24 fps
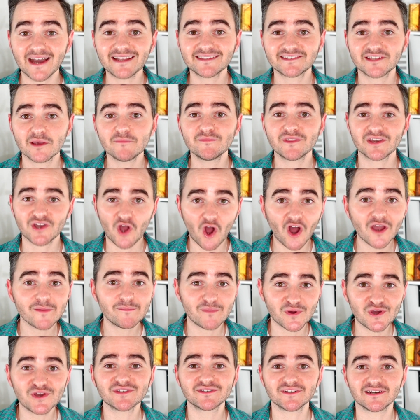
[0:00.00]
That's something I
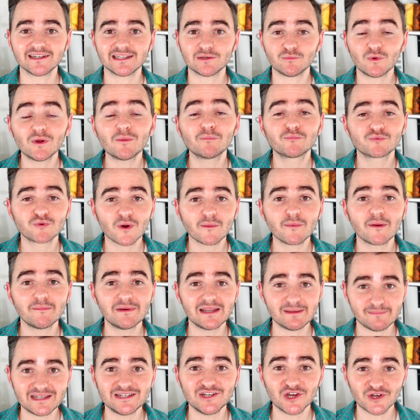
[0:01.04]
personally will
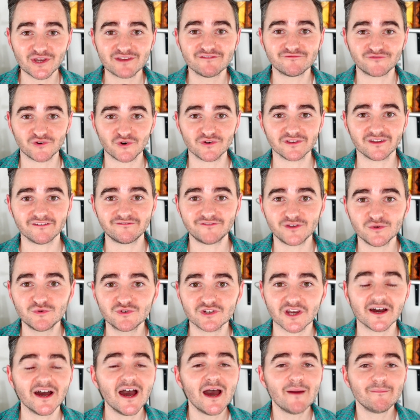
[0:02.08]
probably be looking for in the
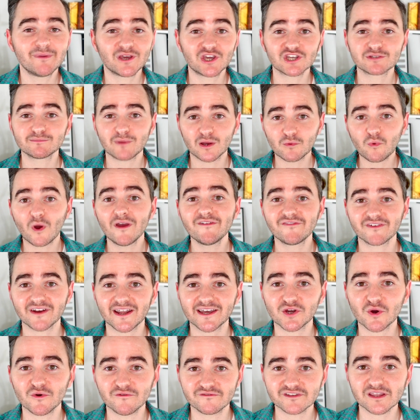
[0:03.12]
future because my wife and I
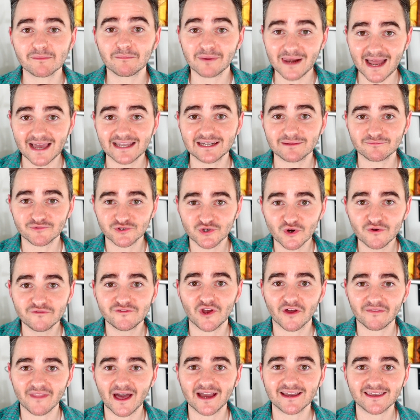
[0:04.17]
are going for the Platinum
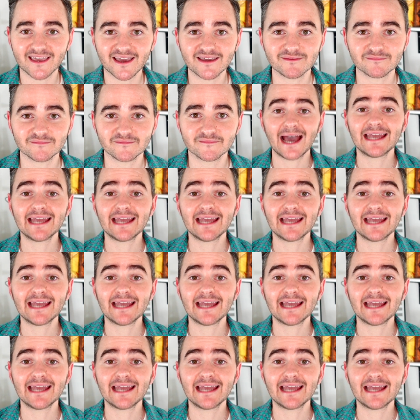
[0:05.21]
Trophy on that game.